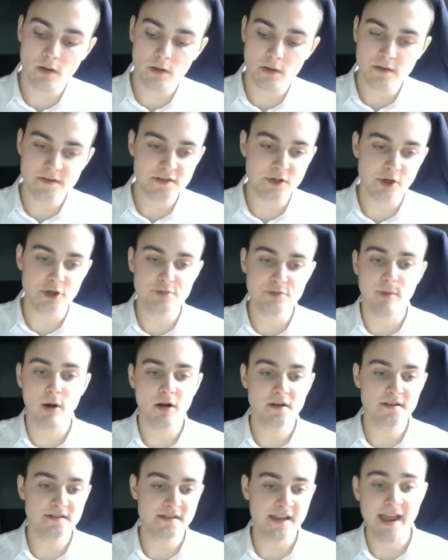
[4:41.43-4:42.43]
search
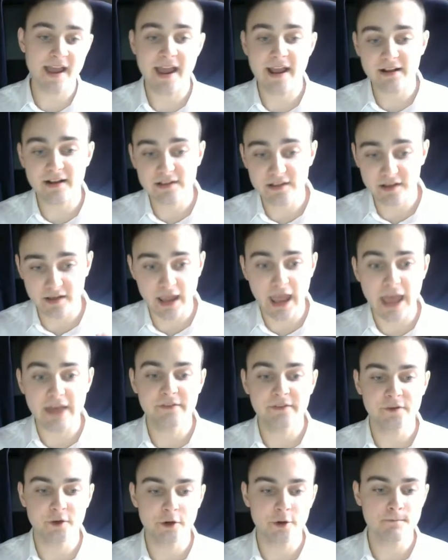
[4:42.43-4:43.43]
box and click
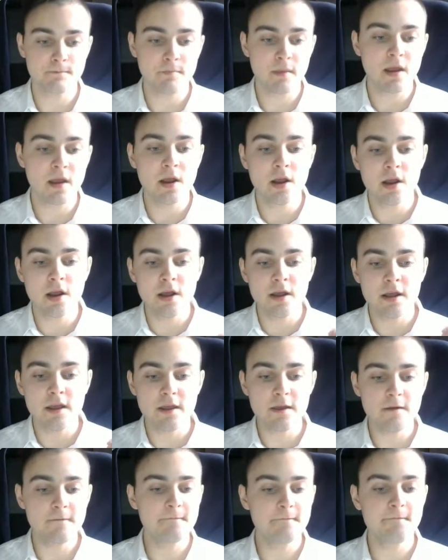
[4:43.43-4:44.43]
enter.
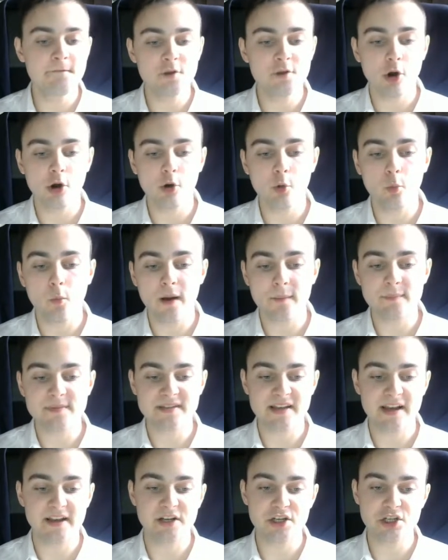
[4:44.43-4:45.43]
If your
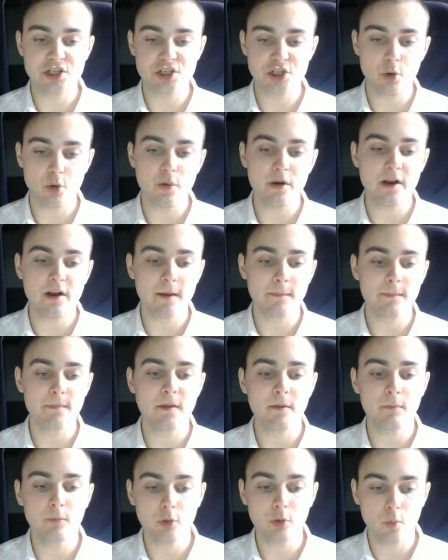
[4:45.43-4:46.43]
website is showing up
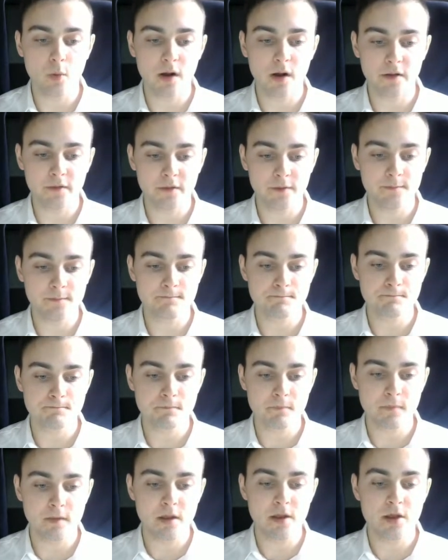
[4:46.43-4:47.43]
number 1,
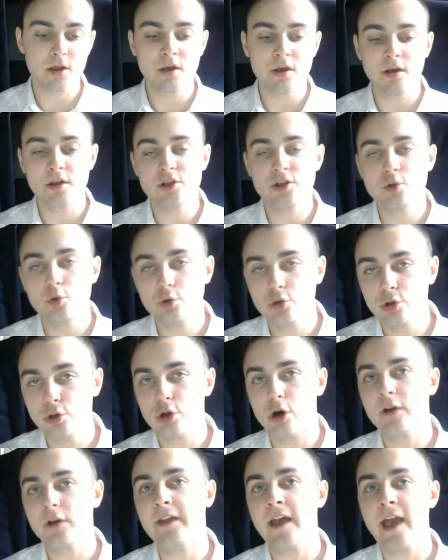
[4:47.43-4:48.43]
you do
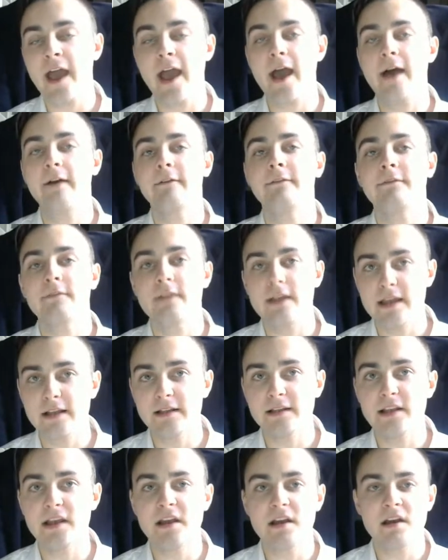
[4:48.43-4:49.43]
not have a
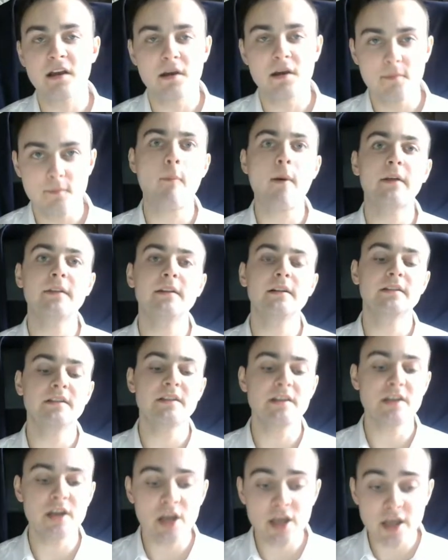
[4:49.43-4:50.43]
link
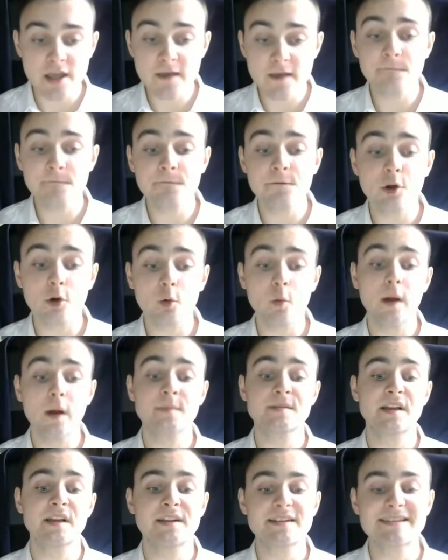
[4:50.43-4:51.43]
penalty. If your
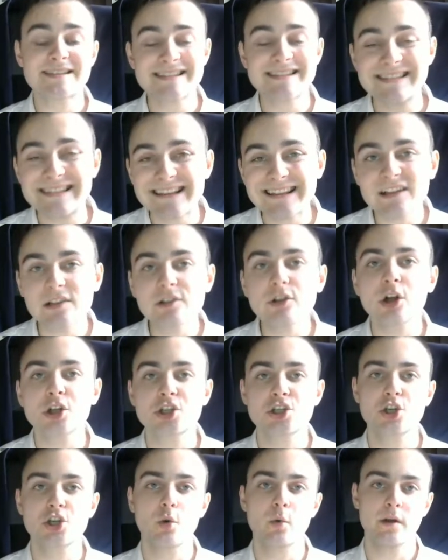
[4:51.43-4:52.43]
website is still not
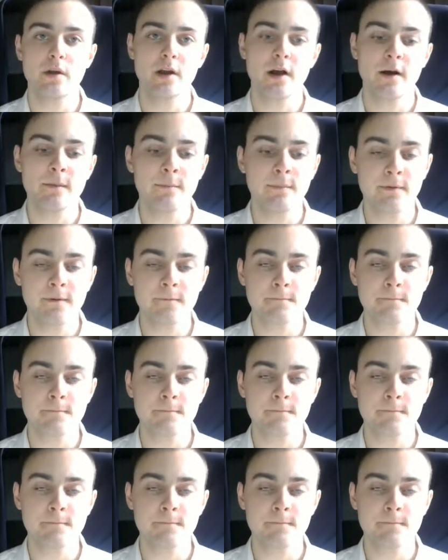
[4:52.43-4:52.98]
showing up,